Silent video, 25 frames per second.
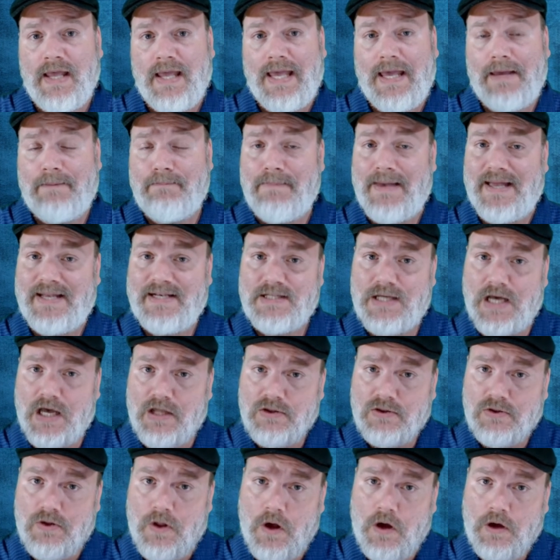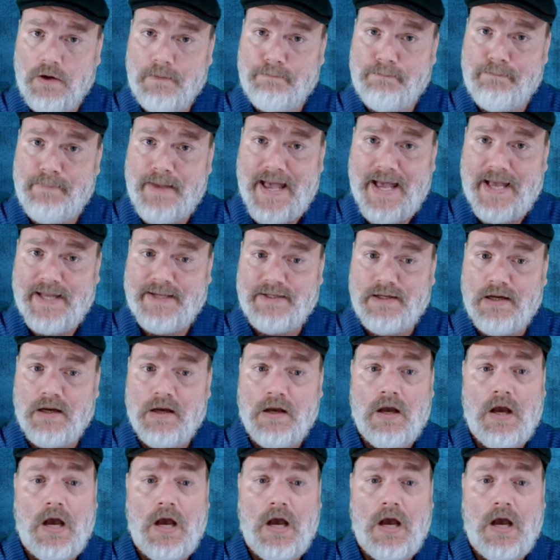it meant a long bed